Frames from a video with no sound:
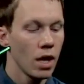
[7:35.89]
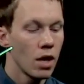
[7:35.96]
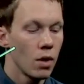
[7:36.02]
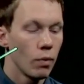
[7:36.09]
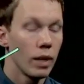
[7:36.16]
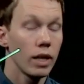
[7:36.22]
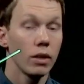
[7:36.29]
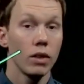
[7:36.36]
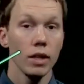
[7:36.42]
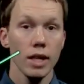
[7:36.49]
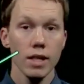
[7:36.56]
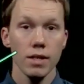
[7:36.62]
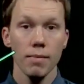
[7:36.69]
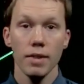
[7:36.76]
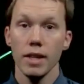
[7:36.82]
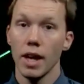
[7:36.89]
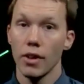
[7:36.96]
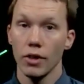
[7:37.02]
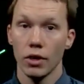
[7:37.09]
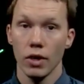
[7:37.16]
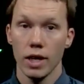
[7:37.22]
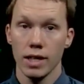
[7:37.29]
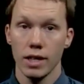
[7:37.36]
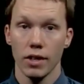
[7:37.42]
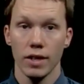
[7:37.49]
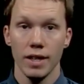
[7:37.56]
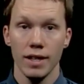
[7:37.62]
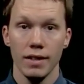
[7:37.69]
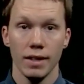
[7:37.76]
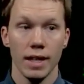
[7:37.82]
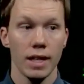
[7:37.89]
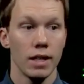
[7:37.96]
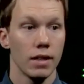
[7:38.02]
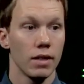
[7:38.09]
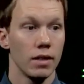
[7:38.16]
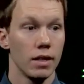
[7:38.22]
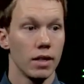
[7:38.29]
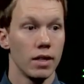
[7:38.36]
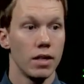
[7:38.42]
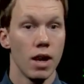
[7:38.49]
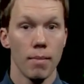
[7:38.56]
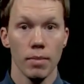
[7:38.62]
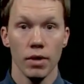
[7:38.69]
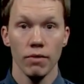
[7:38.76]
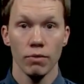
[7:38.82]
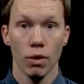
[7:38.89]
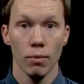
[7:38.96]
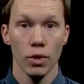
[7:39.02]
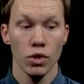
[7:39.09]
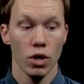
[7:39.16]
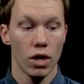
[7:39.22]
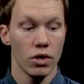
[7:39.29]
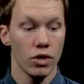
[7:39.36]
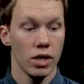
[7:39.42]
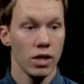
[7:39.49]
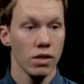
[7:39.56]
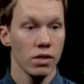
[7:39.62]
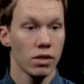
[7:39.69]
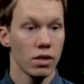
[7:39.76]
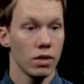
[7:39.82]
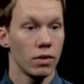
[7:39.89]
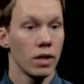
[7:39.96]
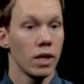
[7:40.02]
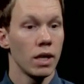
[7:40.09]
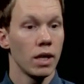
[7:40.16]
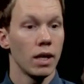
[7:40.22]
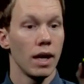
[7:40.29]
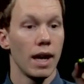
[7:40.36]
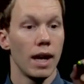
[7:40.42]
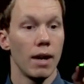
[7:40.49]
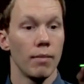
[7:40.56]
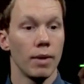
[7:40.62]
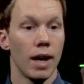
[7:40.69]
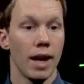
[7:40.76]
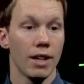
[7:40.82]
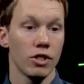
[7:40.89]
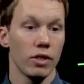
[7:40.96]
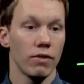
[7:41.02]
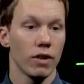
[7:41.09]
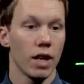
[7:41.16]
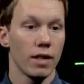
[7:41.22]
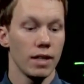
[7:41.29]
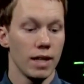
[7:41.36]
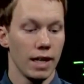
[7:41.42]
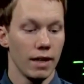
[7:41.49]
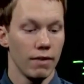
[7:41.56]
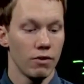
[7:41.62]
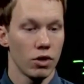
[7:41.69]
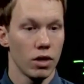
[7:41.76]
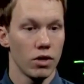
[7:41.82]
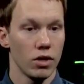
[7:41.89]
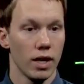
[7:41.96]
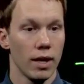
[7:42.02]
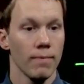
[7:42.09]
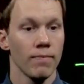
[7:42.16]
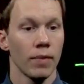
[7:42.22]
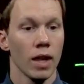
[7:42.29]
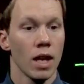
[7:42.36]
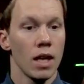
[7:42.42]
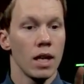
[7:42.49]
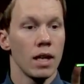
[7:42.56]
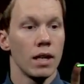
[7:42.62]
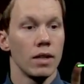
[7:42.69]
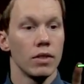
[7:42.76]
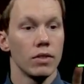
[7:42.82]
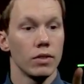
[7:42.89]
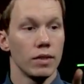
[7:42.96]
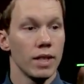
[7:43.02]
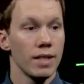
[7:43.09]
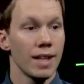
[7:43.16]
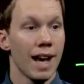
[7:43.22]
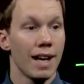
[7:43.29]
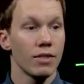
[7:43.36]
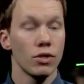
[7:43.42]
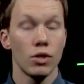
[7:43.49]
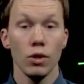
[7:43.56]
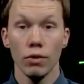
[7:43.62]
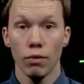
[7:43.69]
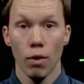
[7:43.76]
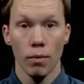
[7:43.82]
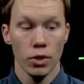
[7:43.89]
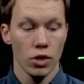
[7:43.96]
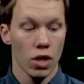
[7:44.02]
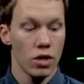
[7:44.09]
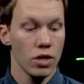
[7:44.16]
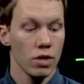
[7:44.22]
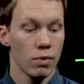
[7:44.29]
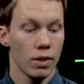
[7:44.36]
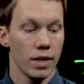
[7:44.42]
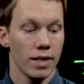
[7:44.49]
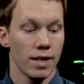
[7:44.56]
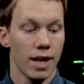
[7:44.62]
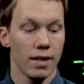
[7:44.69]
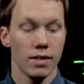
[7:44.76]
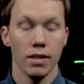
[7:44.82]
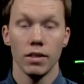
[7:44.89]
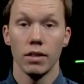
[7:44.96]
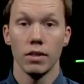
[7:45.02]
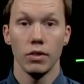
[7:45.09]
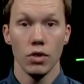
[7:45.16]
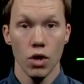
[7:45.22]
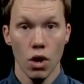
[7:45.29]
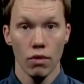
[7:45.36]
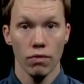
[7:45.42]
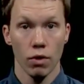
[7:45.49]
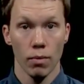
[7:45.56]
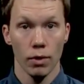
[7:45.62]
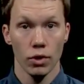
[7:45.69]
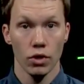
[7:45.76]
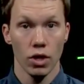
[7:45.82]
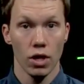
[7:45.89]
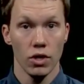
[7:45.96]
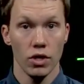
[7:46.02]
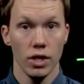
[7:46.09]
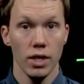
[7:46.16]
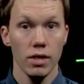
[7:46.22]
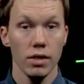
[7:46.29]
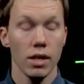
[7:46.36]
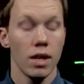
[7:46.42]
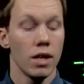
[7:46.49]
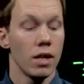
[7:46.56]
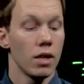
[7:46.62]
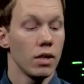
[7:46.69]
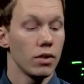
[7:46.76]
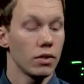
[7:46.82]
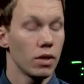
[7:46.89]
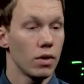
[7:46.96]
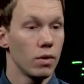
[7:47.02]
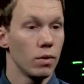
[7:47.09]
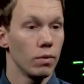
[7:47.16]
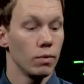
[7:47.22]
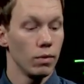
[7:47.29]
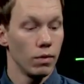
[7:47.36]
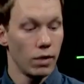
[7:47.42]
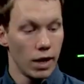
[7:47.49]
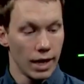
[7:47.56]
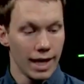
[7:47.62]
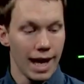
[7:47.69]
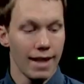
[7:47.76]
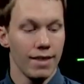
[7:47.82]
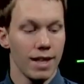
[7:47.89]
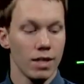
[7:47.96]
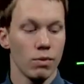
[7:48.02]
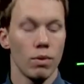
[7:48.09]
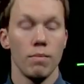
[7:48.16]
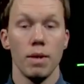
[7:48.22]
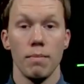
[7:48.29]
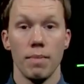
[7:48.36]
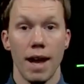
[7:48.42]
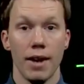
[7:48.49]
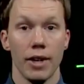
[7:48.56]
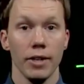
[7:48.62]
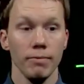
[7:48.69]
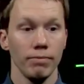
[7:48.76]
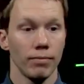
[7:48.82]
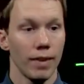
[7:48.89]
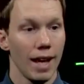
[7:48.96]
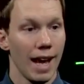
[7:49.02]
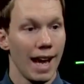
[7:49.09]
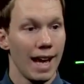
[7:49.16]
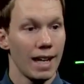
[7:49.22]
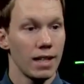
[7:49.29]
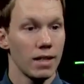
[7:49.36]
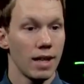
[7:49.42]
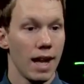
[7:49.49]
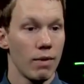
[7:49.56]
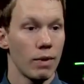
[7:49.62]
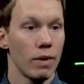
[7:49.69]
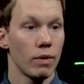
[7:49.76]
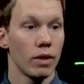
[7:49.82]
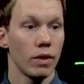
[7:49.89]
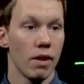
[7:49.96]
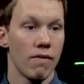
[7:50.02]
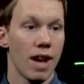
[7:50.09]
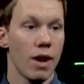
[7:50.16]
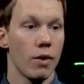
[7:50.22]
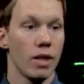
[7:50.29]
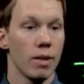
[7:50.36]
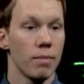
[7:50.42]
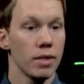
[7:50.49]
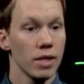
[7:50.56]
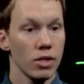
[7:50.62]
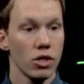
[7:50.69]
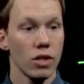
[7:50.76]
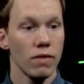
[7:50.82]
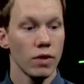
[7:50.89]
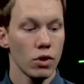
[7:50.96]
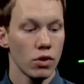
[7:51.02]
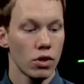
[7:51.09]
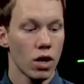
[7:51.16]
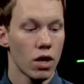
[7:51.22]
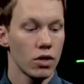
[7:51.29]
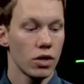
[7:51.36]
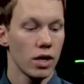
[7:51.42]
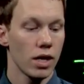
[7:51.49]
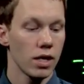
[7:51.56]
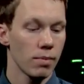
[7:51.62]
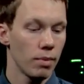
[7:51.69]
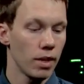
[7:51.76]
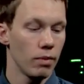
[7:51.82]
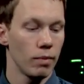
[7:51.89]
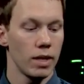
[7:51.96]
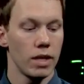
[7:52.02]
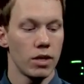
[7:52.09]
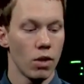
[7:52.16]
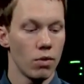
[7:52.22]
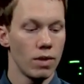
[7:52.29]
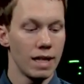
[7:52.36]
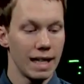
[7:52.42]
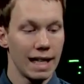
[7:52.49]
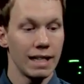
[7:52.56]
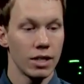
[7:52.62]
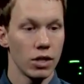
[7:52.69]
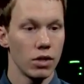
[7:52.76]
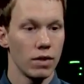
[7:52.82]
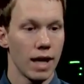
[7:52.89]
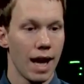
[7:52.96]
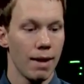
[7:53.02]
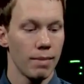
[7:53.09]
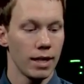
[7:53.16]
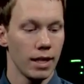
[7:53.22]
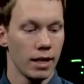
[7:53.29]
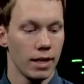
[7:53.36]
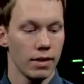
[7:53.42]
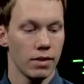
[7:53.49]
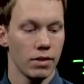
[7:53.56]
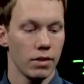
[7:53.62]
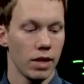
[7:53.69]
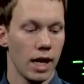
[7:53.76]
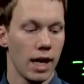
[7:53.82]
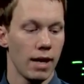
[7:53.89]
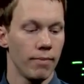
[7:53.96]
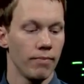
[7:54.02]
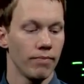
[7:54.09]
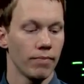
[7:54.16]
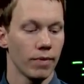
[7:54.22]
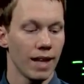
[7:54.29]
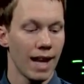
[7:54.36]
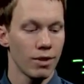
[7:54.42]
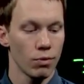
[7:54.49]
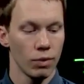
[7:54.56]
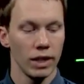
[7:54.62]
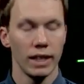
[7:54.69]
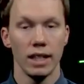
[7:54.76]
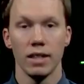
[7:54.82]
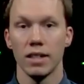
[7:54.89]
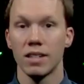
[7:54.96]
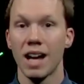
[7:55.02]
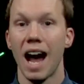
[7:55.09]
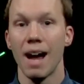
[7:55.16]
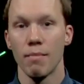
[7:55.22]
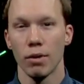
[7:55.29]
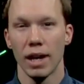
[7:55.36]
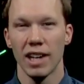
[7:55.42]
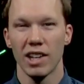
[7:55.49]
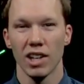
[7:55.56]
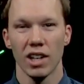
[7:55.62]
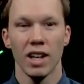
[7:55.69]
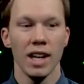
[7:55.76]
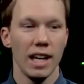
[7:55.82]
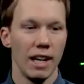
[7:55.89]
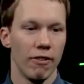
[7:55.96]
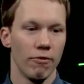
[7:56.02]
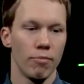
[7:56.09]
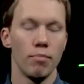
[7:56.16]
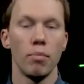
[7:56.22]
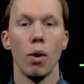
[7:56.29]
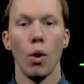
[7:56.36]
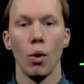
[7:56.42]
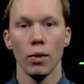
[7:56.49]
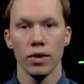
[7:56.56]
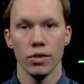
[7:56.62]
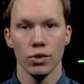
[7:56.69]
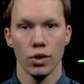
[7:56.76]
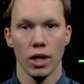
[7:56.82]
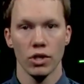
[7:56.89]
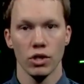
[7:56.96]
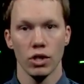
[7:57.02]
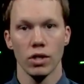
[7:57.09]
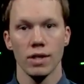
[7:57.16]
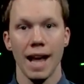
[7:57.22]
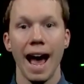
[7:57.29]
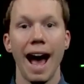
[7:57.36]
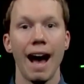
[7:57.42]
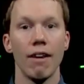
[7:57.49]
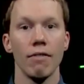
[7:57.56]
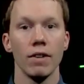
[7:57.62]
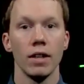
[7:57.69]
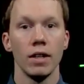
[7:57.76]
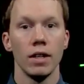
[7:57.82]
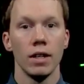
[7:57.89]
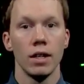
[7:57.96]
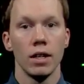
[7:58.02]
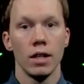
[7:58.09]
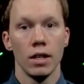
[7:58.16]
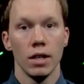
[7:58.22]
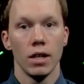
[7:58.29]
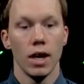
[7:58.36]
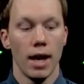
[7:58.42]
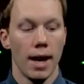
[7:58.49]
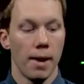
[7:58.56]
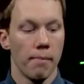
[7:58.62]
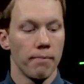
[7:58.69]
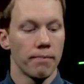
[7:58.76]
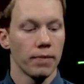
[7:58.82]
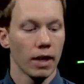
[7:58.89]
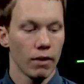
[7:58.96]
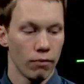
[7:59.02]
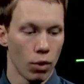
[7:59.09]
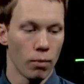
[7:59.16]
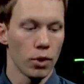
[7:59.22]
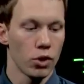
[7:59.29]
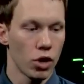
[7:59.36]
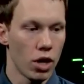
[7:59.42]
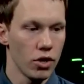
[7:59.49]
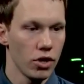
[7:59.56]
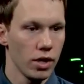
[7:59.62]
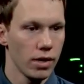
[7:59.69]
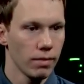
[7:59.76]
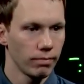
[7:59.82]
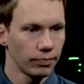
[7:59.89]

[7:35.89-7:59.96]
We could look at some of the other criteria, like the number of formal charges. So I actually forgot the negative charge there. This has two formal charges where this has no formal charges. So again, this would be better. And then we would evaluate the position of those charges, but we don't need to do that because that's really the tiebreaker if both structures have formal charges.